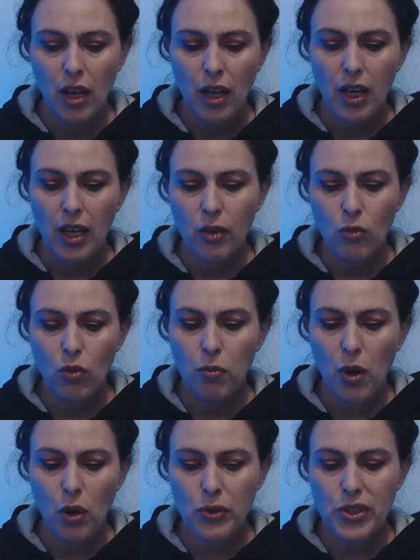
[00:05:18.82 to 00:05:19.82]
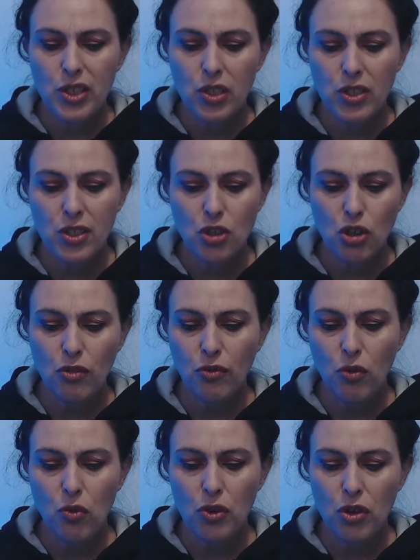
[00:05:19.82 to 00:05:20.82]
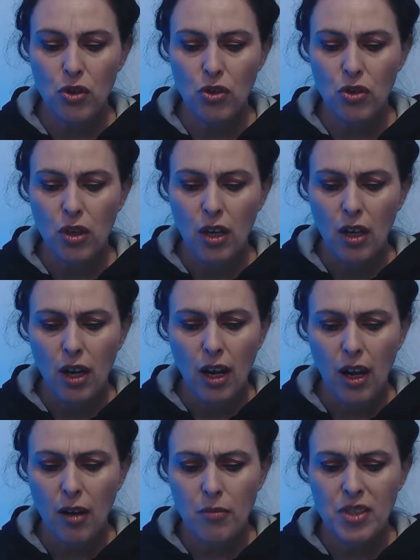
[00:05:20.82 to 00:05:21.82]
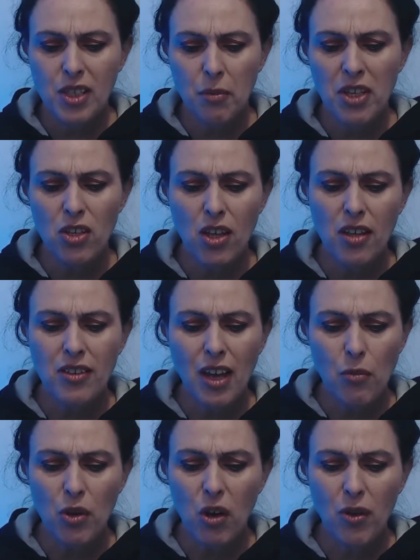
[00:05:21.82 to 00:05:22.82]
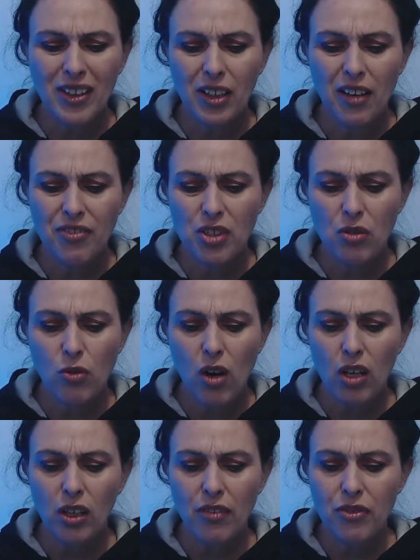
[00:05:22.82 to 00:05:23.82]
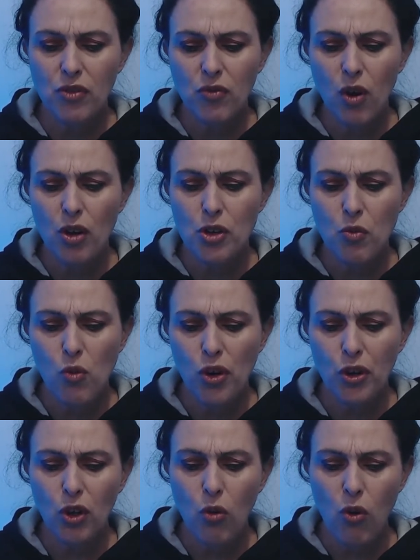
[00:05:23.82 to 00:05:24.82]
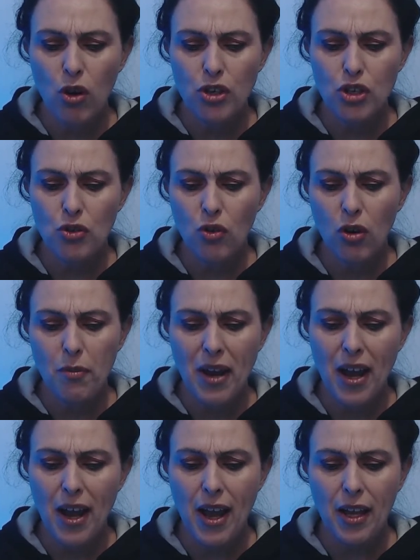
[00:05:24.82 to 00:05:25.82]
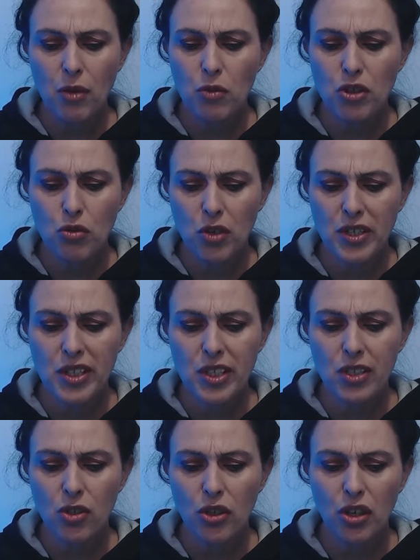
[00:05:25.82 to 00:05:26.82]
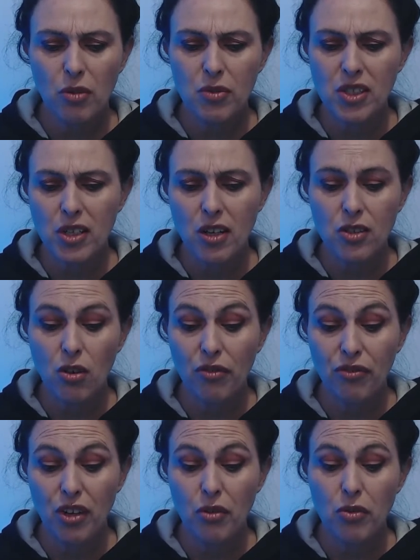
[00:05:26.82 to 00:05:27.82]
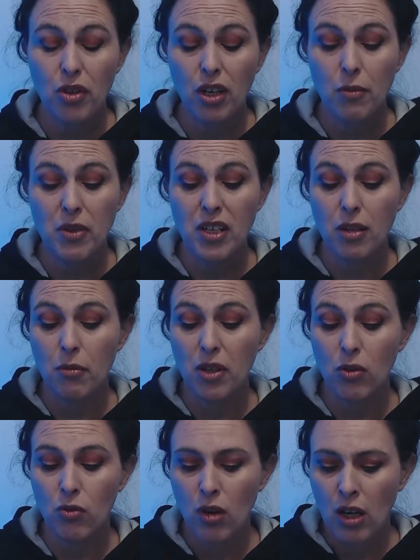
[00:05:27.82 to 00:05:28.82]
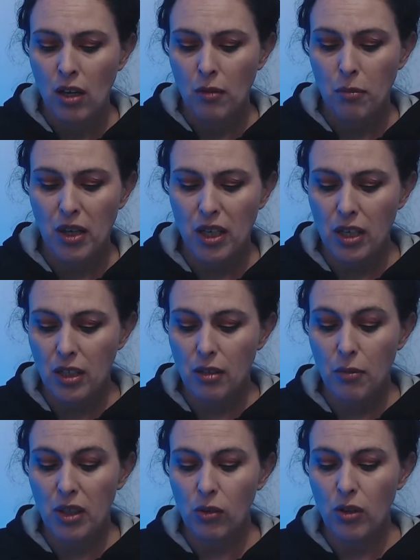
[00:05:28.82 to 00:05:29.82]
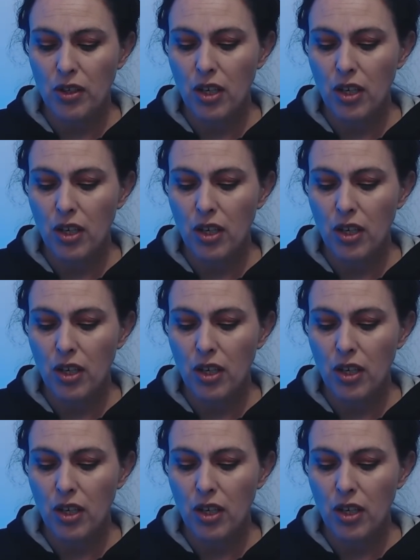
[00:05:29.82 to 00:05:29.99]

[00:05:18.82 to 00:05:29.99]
it will pose a decision for you. Some of you that were going left and right, you weren't quite sure about how to address the circumstance. I feel you're going to be in the middle, piggy in the middle, and